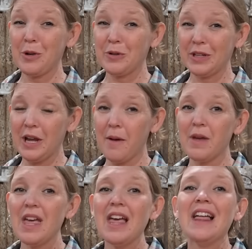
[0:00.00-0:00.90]
broken up.
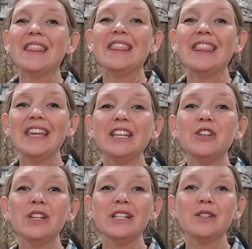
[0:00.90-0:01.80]
Then
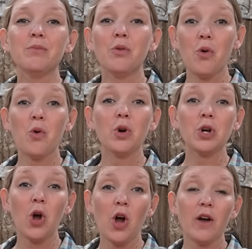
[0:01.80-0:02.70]
you need to
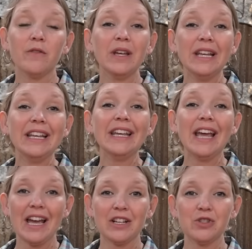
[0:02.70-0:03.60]
pour off
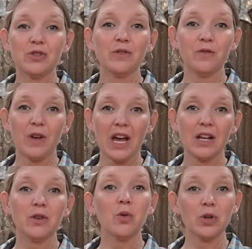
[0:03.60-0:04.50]
any extra
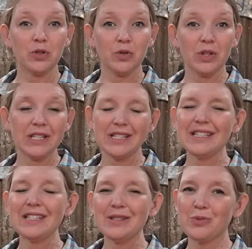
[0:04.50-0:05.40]
fat or grease.
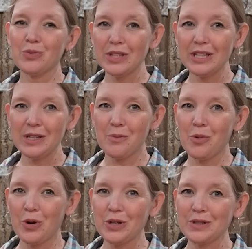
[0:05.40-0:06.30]
This is really
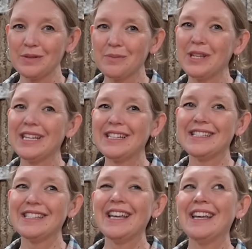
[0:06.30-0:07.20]
important
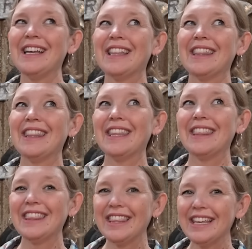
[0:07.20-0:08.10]
because the
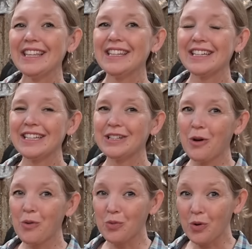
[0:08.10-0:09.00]
thing that can
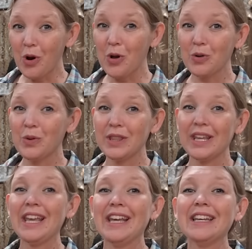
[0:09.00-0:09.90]
go wrong with
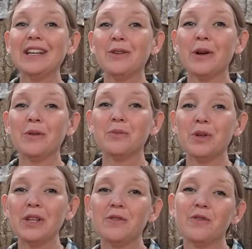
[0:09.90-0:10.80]
canning ground
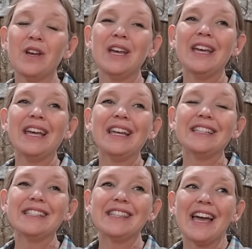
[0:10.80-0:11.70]
beef
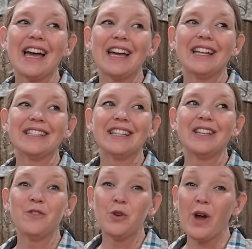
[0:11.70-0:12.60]
is that
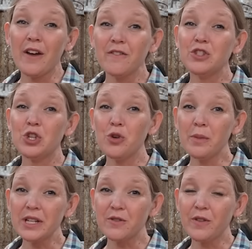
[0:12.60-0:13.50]
if you have too
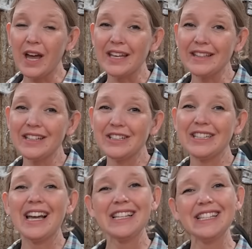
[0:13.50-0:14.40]
much fat in there,
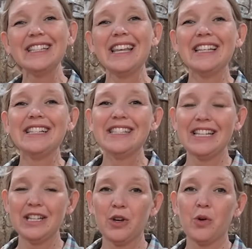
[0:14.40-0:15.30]
it has a
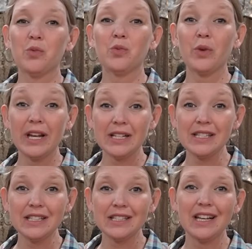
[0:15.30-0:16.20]
tendency to go
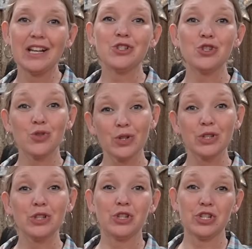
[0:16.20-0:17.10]
rancid and
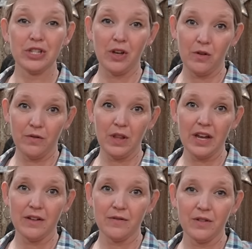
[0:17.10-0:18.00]
shorten your shelf
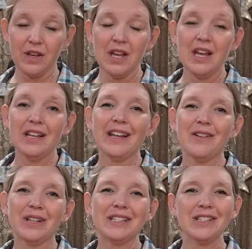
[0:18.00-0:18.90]
life.
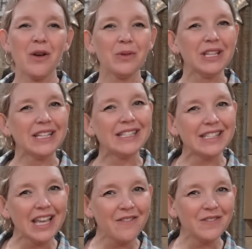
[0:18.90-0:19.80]
Now, it's not really a
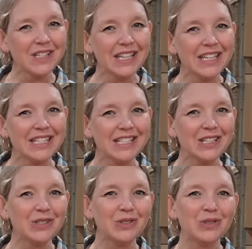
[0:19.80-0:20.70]
safety
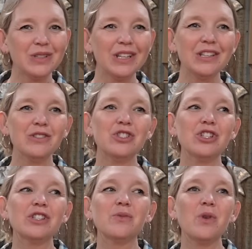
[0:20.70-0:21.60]
issue. You
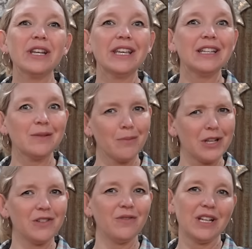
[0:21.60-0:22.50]
just want to get as
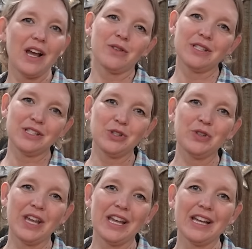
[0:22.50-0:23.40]
much of it out as you
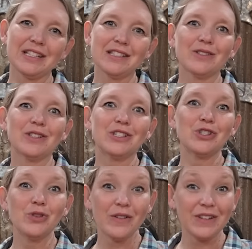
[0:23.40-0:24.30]
can so that
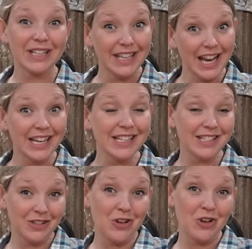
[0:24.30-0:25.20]
you have a
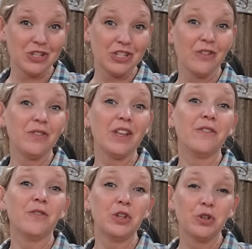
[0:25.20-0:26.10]
nice long shelf
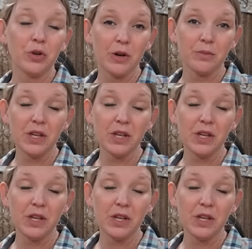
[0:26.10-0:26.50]
life for your ground